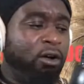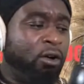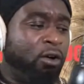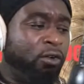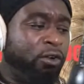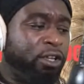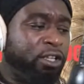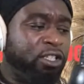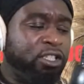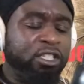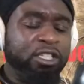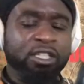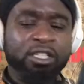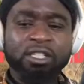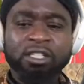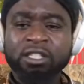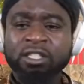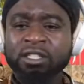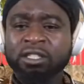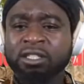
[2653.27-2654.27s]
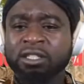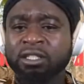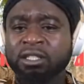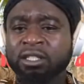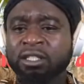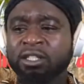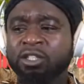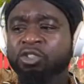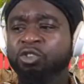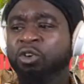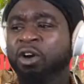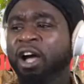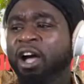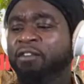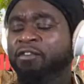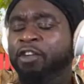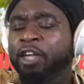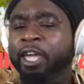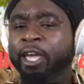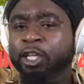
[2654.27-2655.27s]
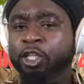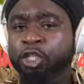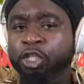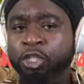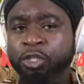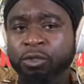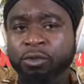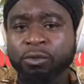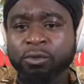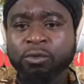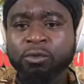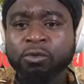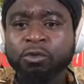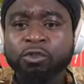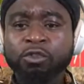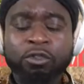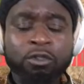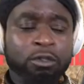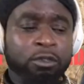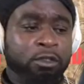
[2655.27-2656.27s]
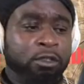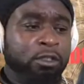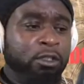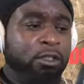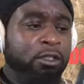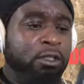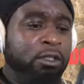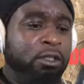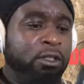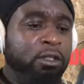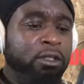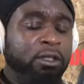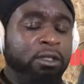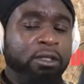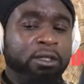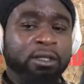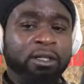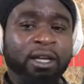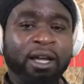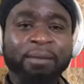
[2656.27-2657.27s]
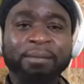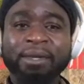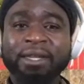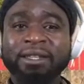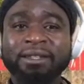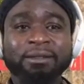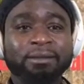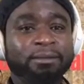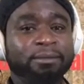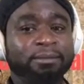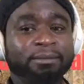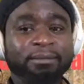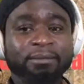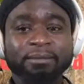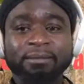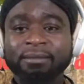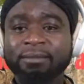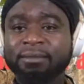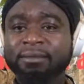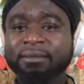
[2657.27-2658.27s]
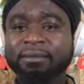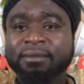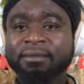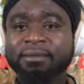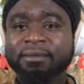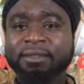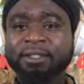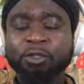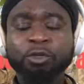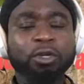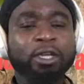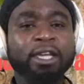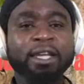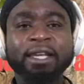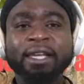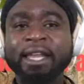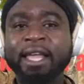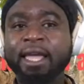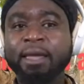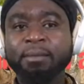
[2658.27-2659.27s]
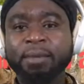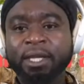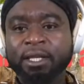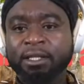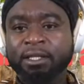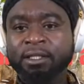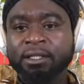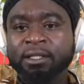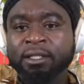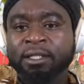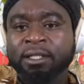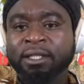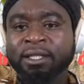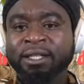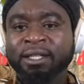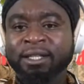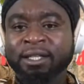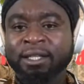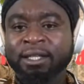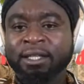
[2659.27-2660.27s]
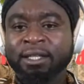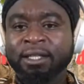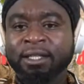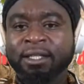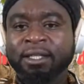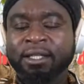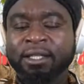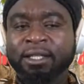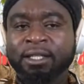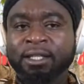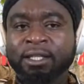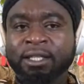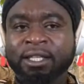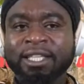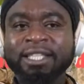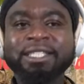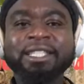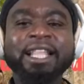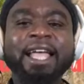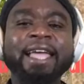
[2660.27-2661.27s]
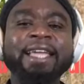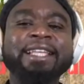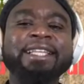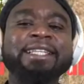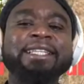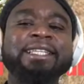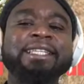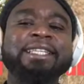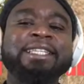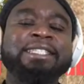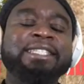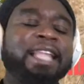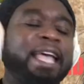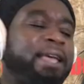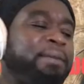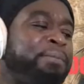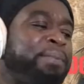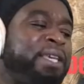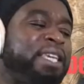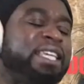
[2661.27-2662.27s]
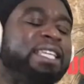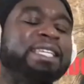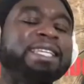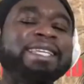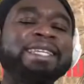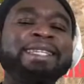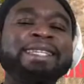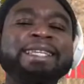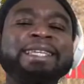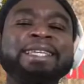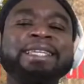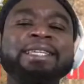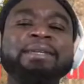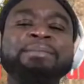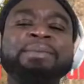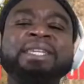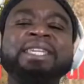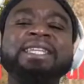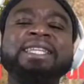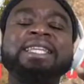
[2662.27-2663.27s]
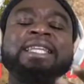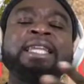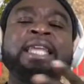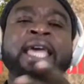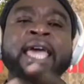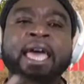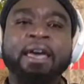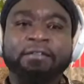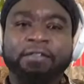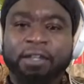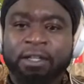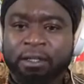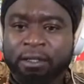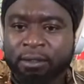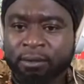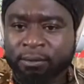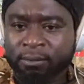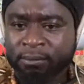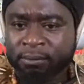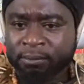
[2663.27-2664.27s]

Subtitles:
oranges, you have cashews. I mean, you can name it. It's like being in heaven.